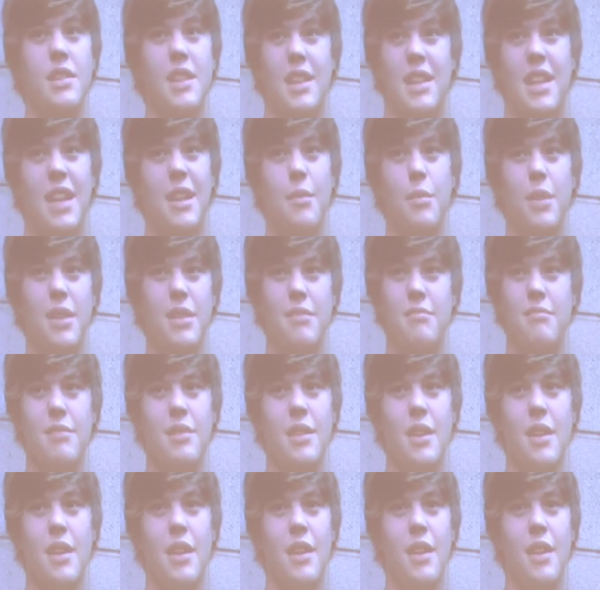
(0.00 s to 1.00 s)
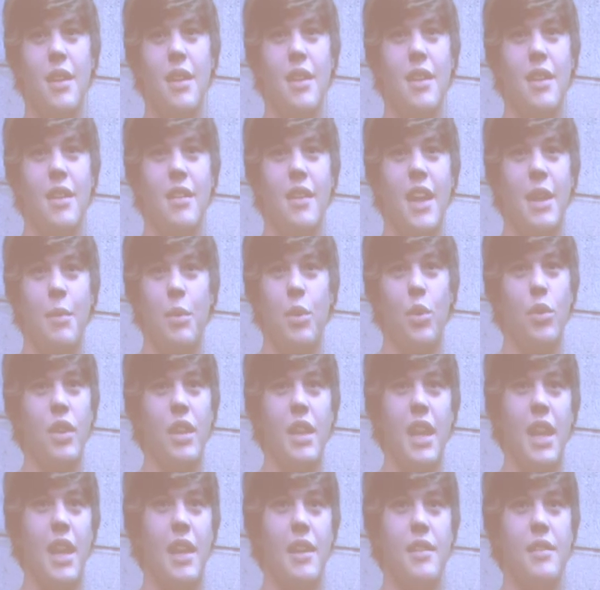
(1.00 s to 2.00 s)
like that'd be that'd be all they
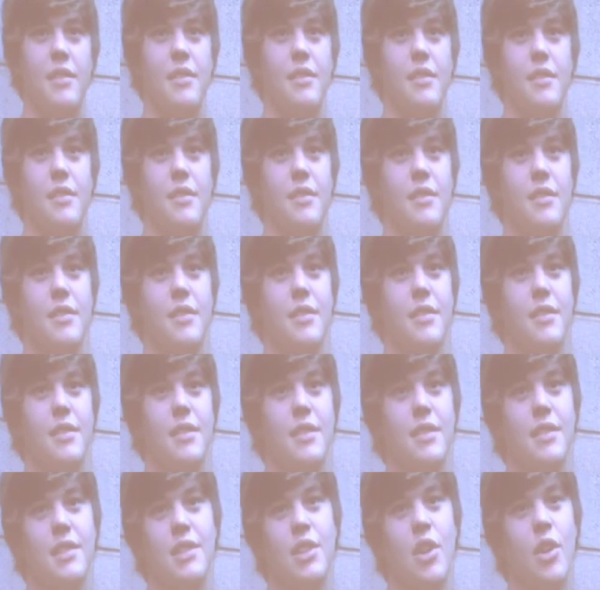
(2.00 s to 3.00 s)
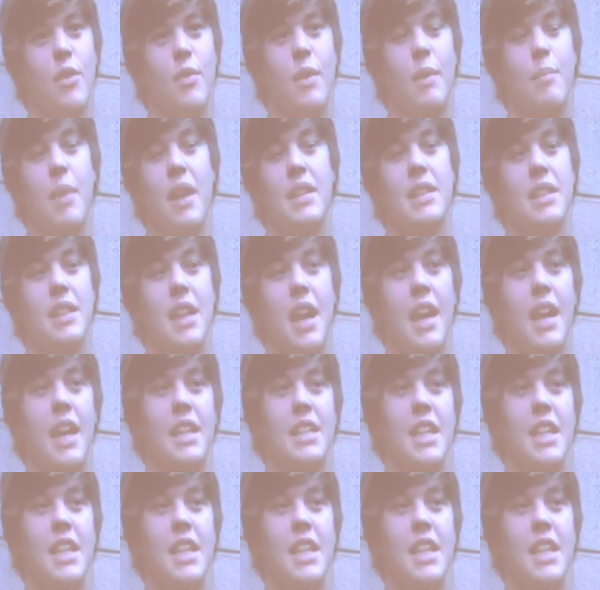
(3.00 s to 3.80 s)
need. So that basically, I guess